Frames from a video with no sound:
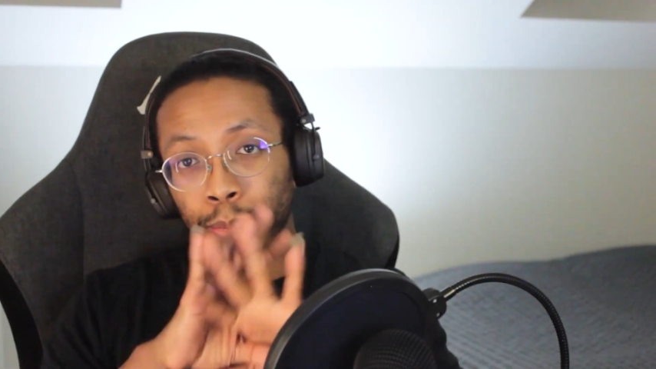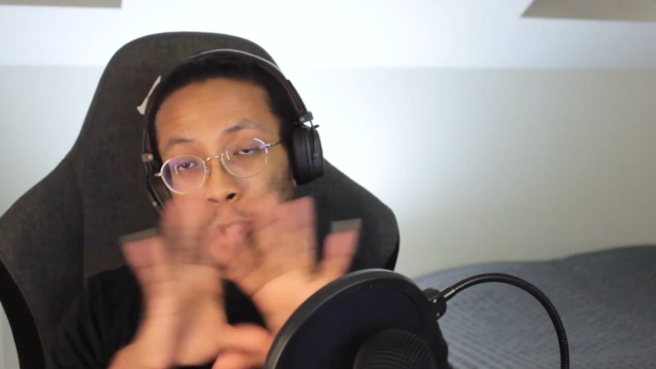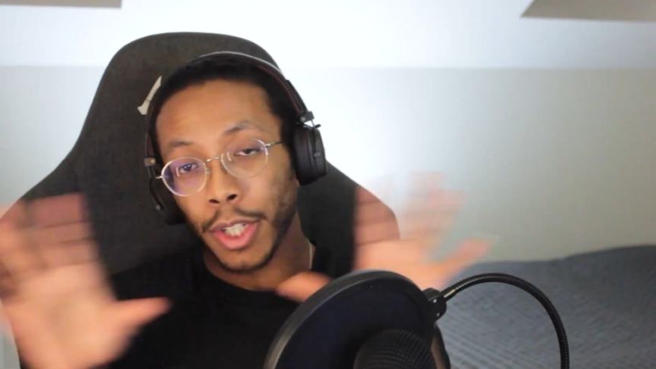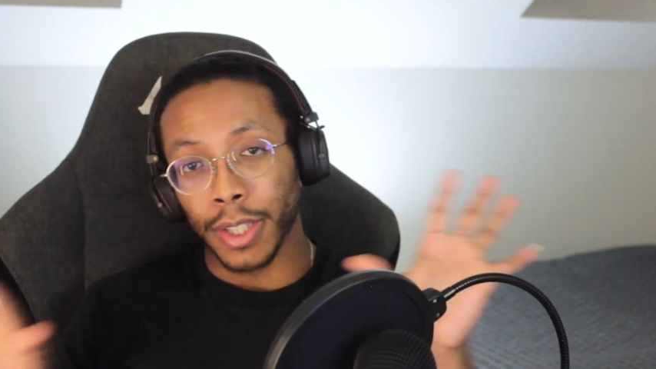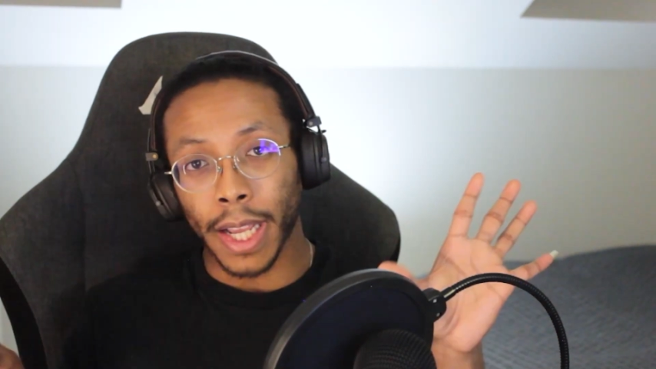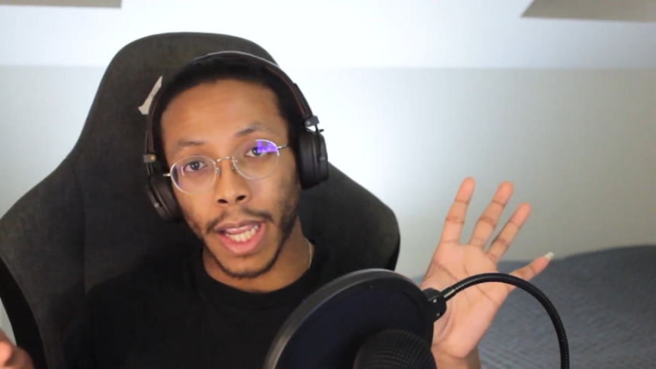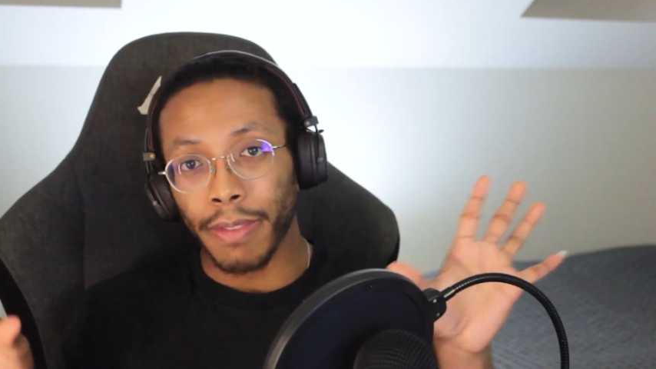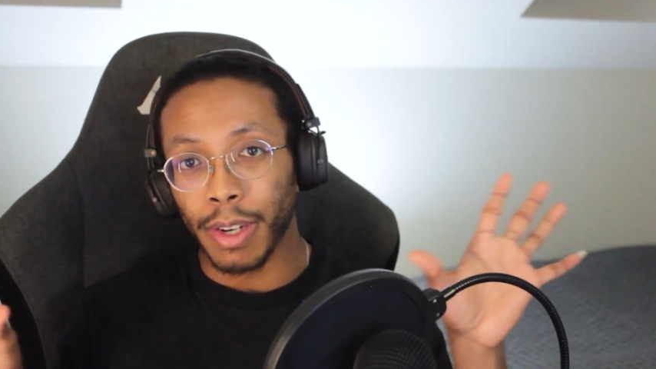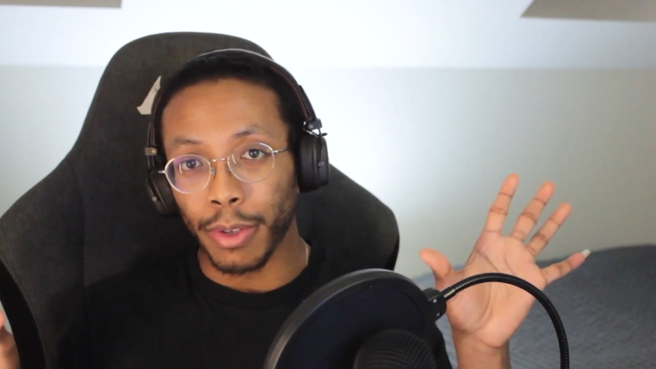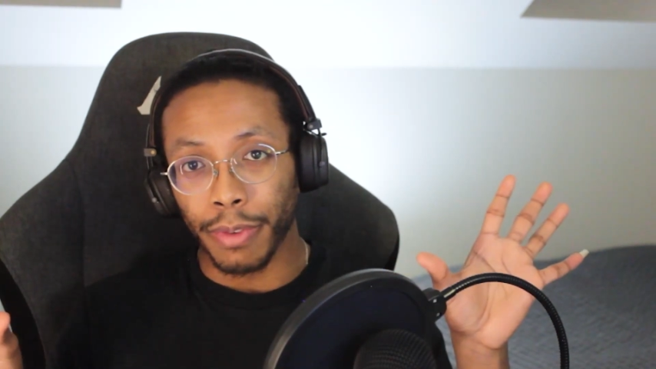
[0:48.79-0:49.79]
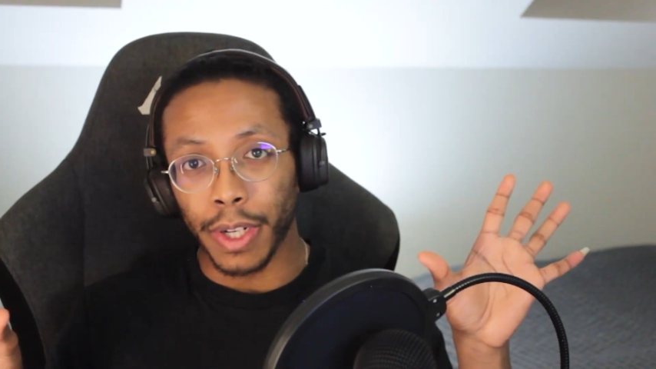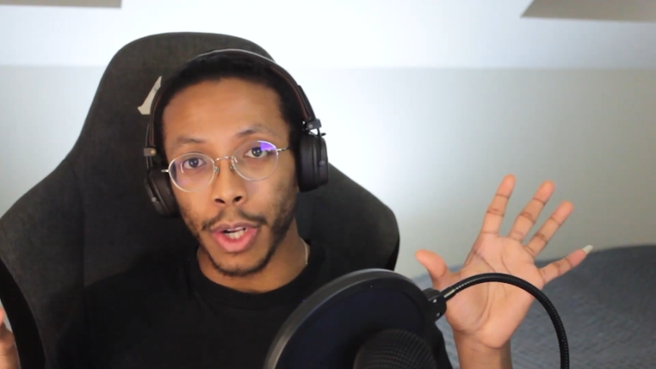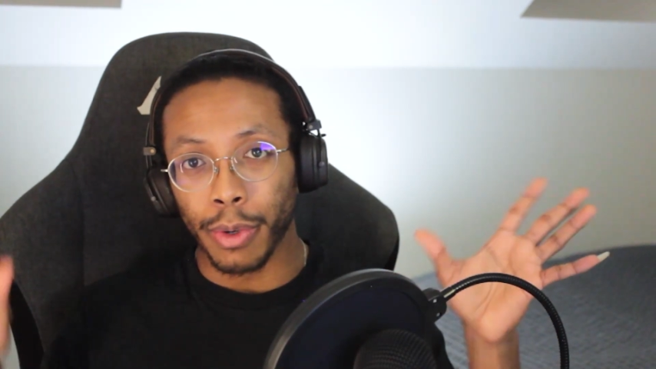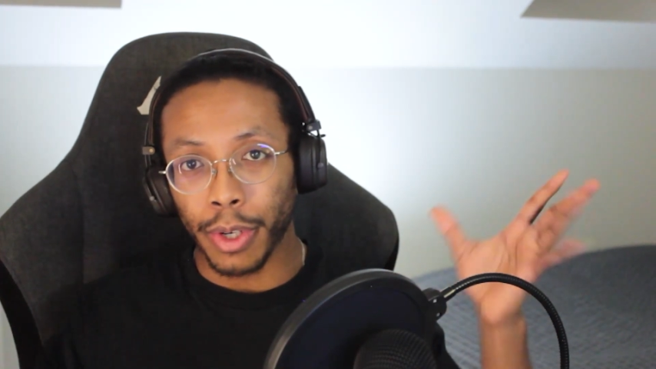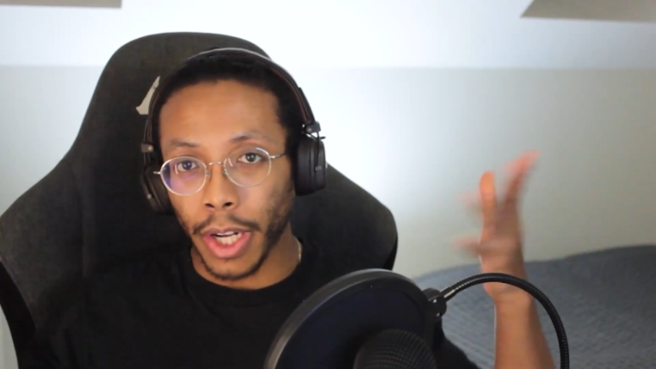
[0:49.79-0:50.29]
But just like every other
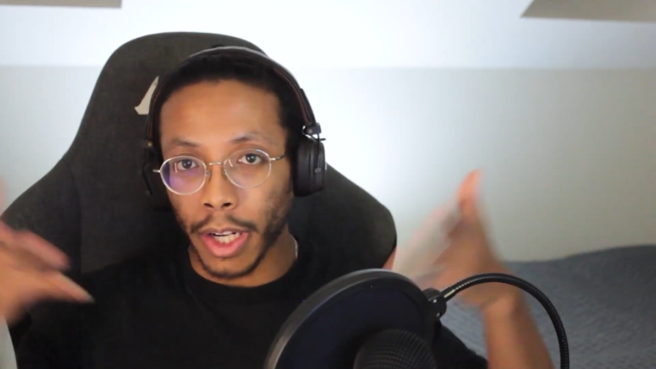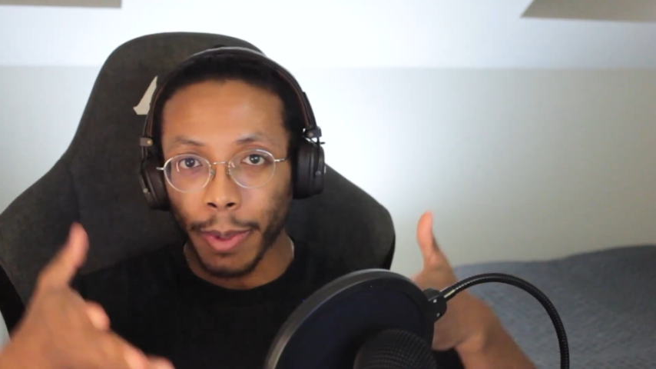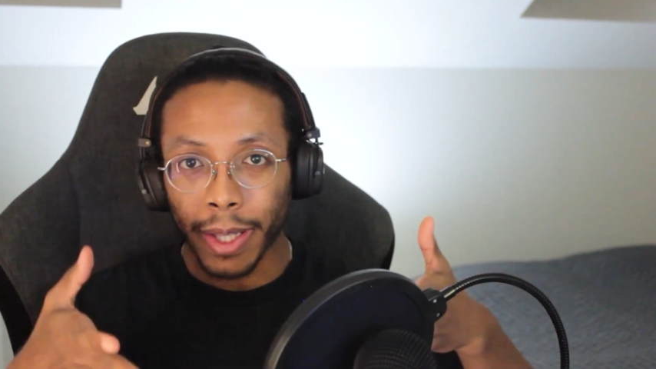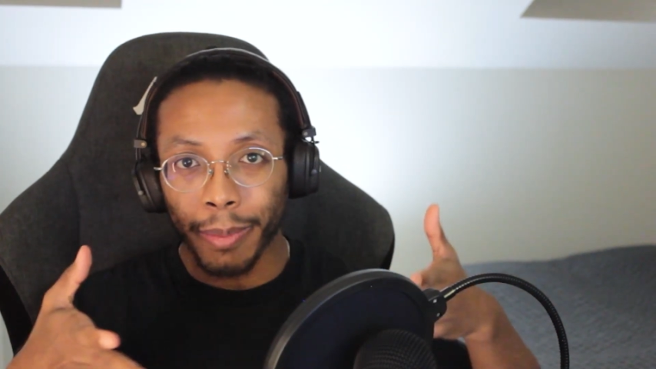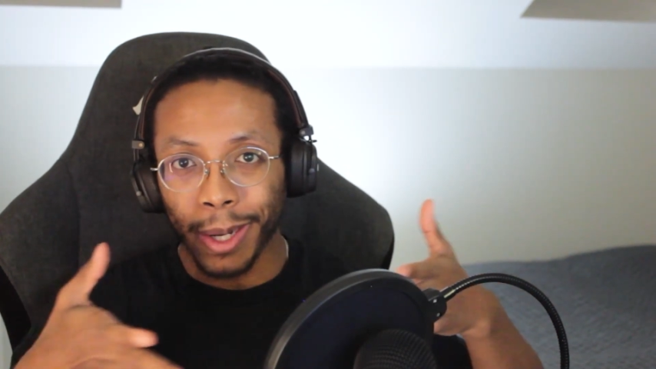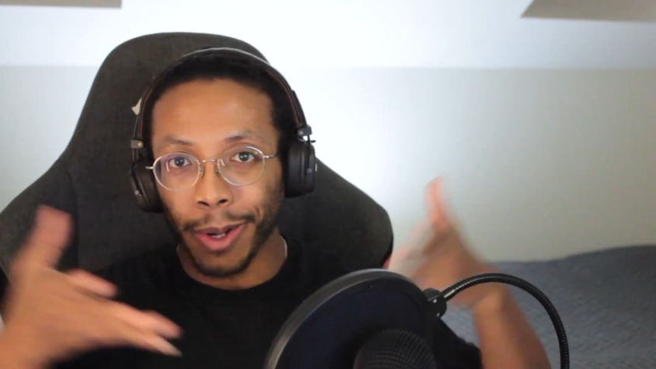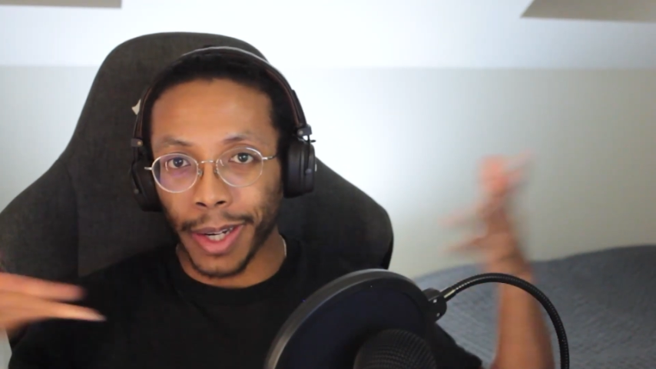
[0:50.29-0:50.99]
video, you can comment down below.